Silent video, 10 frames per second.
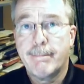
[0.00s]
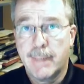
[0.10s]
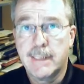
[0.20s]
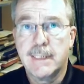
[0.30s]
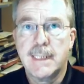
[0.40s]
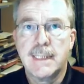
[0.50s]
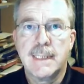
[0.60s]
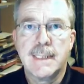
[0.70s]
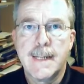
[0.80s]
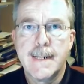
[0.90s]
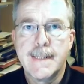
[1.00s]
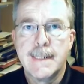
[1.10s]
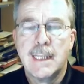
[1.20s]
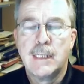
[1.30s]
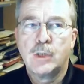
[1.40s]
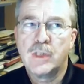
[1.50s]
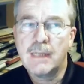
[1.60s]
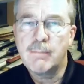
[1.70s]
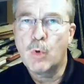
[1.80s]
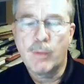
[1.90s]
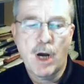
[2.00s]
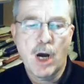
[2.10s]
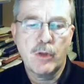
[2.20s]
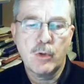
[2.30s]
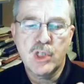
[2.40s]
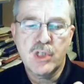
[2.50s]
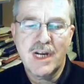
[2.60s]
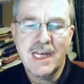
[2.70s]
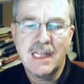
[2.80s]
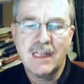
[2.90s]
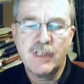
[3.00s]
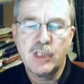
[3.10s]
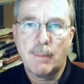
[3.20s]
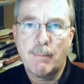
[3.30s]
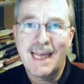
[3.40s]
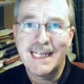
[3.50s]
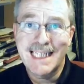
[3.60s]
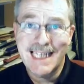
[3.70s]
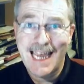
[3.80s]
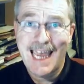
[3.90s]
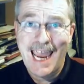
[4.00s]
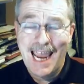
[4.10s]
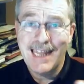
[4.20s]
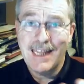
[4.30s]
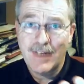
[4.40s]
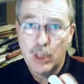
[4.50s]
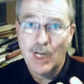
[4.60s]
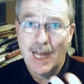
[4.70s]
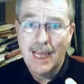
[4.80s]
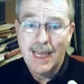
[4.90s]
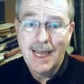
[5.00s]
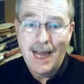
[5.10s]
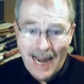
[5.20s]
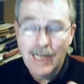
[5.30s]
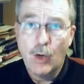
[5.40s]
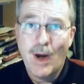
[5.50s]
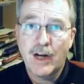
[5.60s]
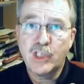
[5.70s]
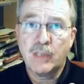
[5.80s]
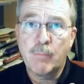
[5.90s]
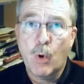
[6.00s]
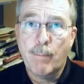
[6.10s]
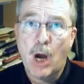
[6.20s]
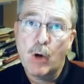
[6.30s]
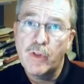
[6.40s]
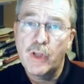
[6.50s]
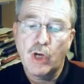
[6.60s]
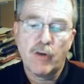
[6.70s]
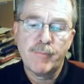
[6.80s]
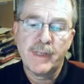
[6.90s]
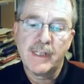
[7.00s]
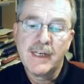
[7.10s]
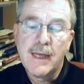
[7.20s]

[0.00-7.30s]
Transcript: Imagine that. So they had more power. Those three individual banks, individually, Anglo-Irish had more power than the government.